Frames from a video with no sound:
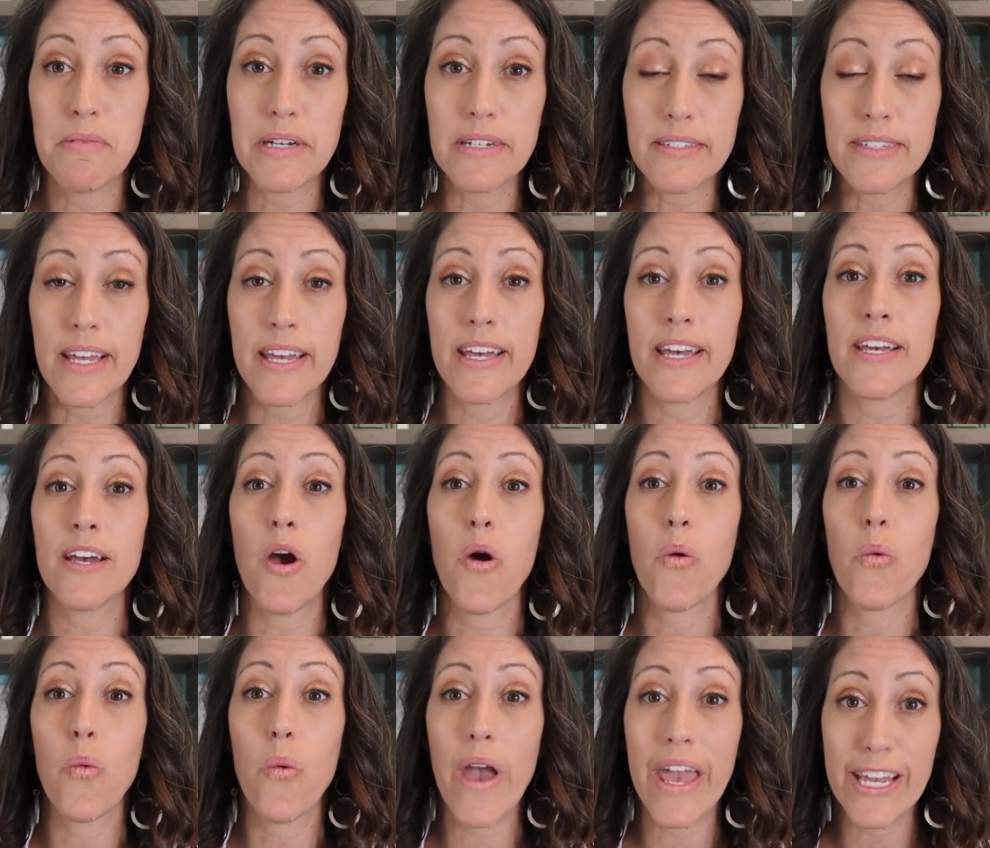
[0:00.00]
building,
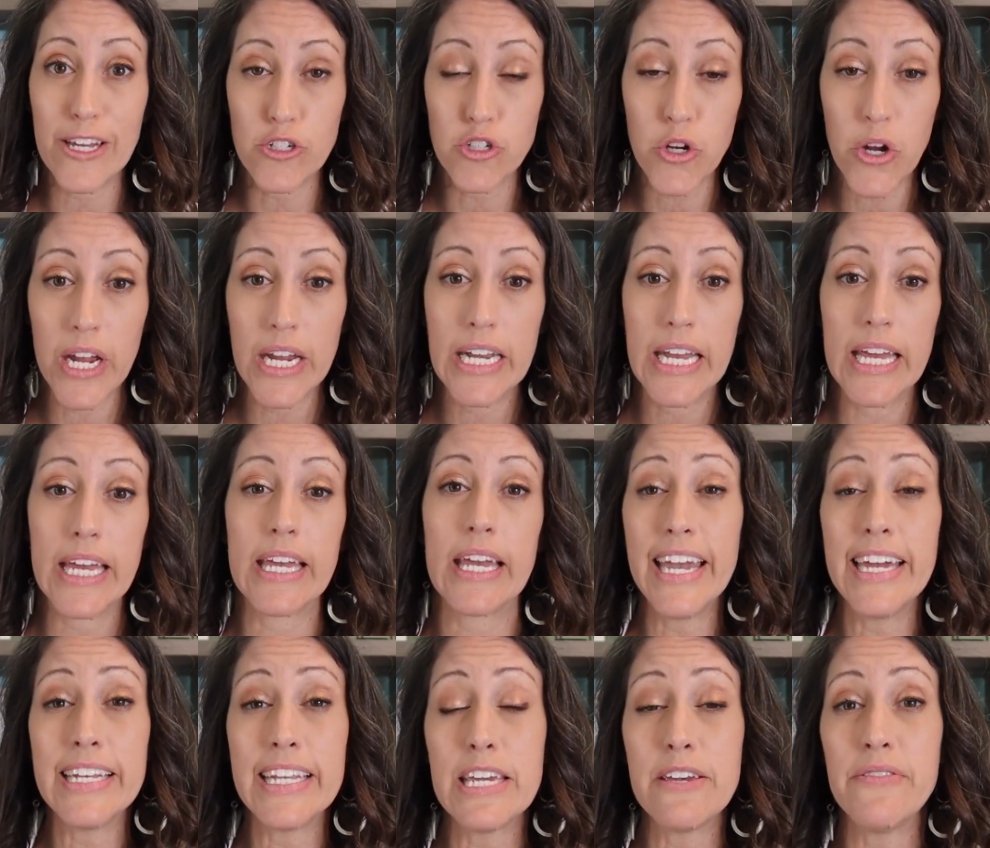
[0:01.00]
weight training,
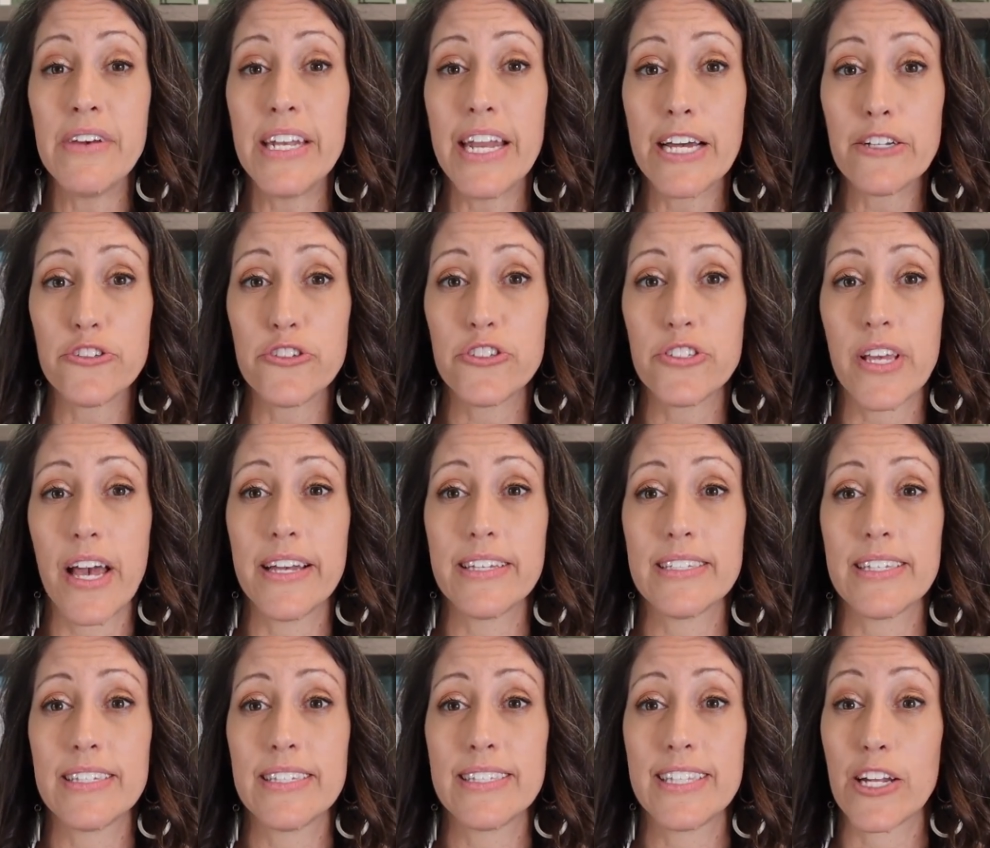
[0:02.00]
and even
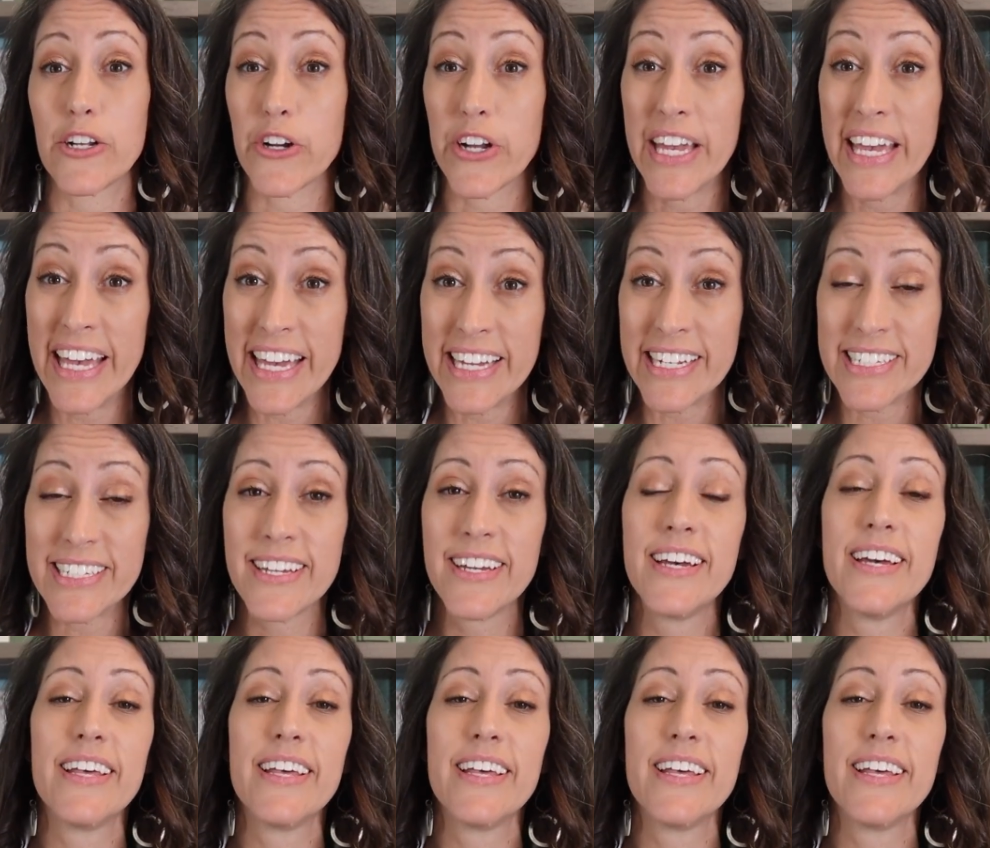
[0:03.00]
exercises that are HIIT,